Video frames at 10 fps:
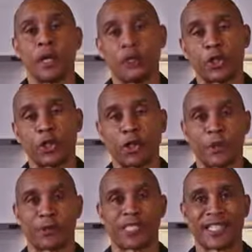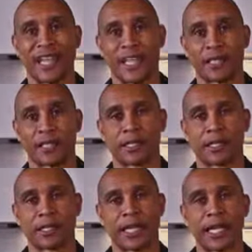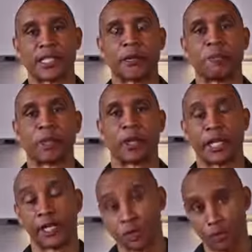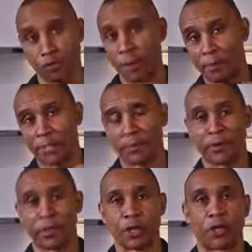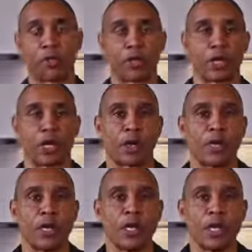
if we talk about snacks, snacks imply you can just grab something on the go.